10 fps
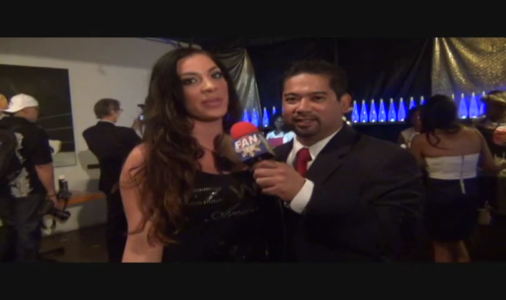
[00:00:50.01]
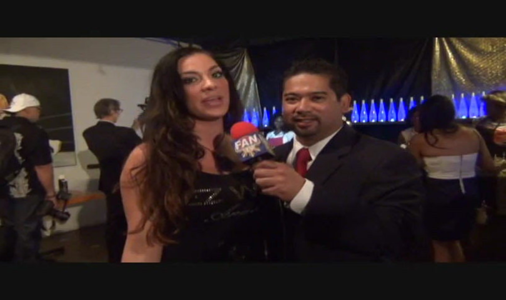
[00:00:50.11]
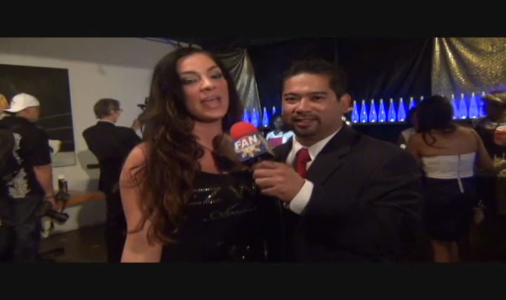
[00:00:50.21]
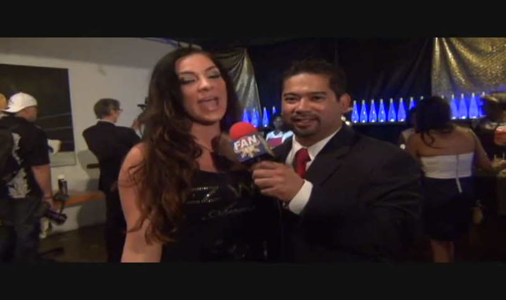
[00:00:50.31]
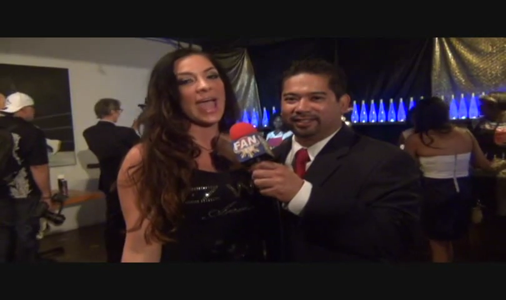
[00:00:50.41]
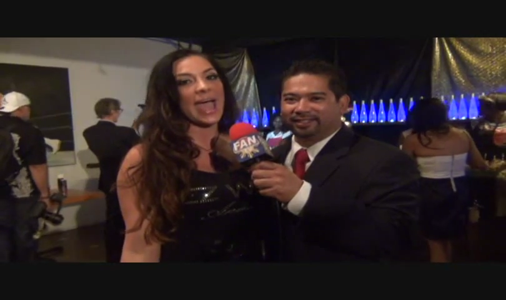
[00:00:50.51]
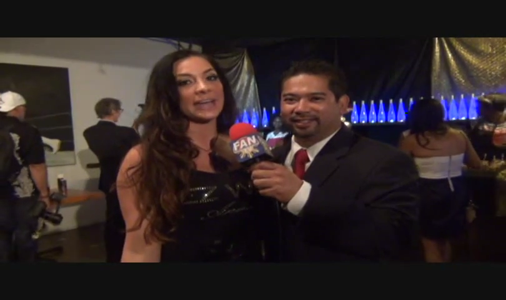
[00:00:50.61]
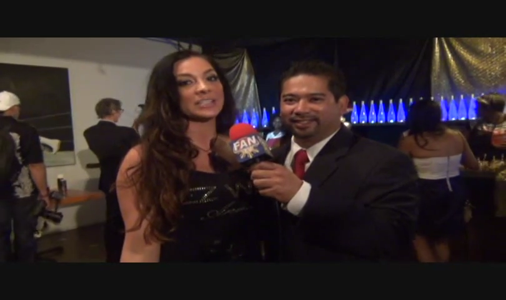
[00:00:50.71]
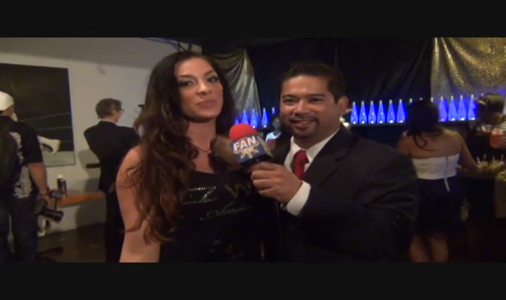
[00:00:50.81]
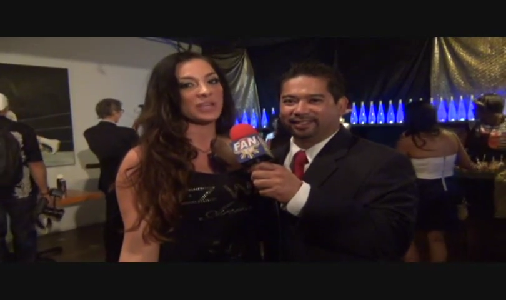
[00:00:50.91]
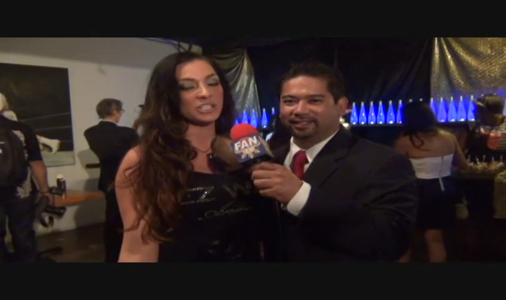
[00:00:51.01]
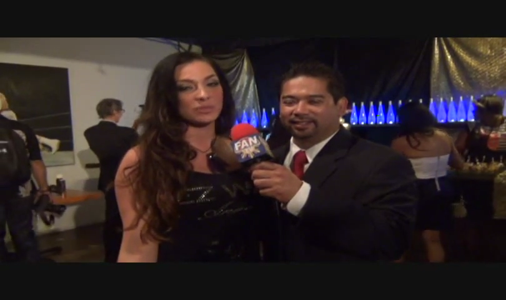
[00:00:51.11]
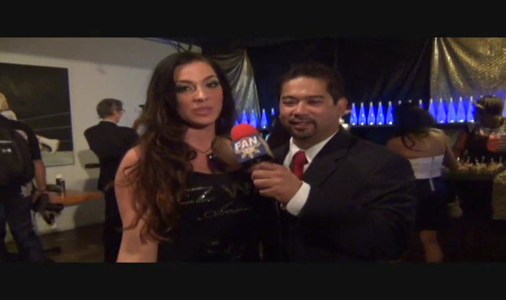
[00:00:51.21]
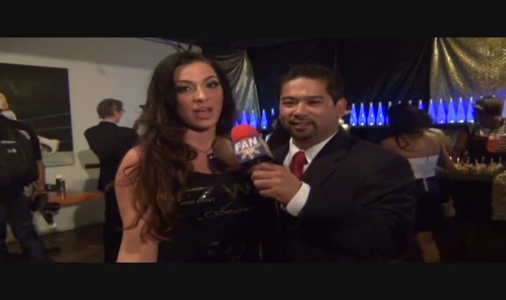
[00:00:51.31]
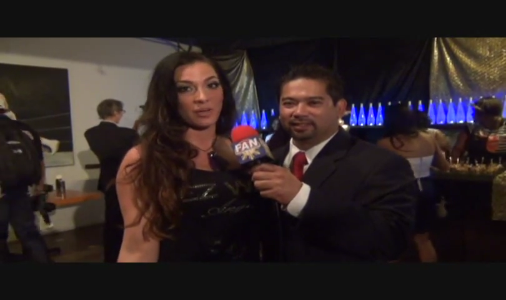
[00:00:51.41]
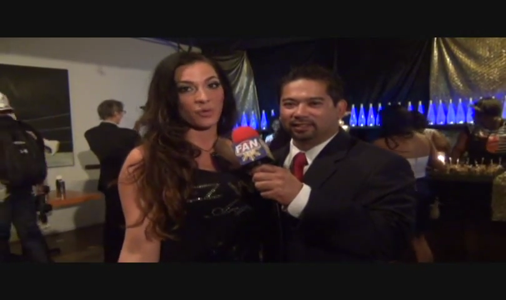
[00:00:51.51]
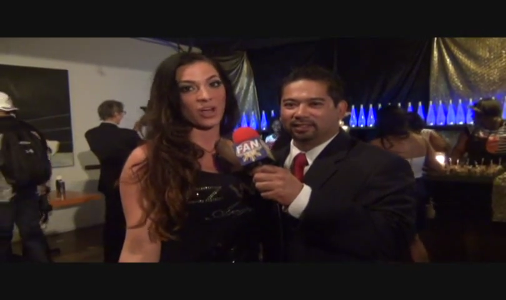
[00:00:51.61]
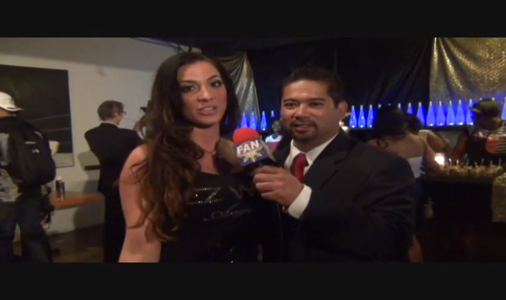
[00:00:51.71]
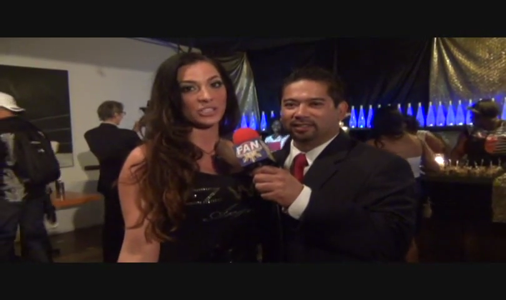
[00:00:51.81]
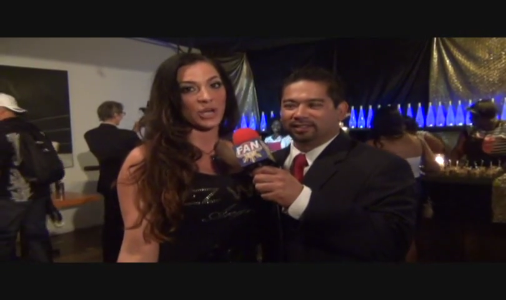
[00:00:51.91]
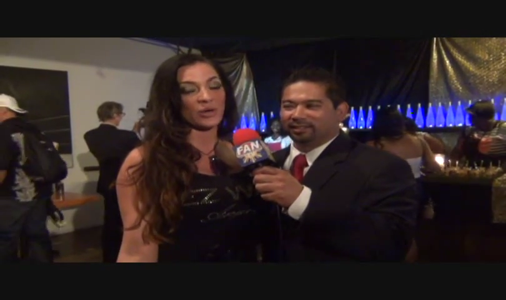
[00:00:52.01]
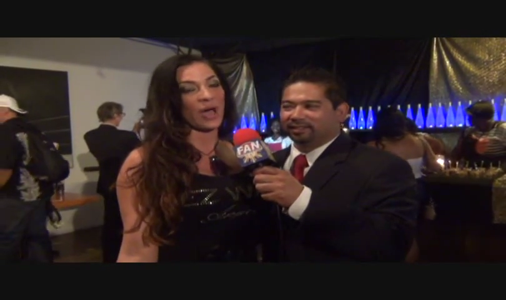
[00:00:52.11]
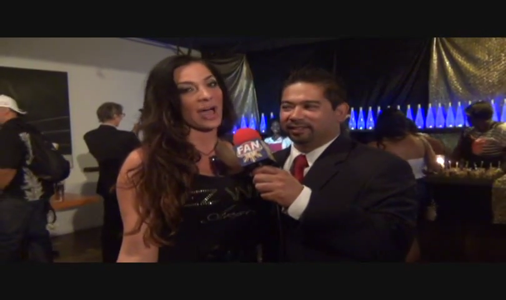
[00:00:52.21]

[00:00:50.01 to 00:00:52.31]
Speaker 1: And it's Bishop's Don Juan show.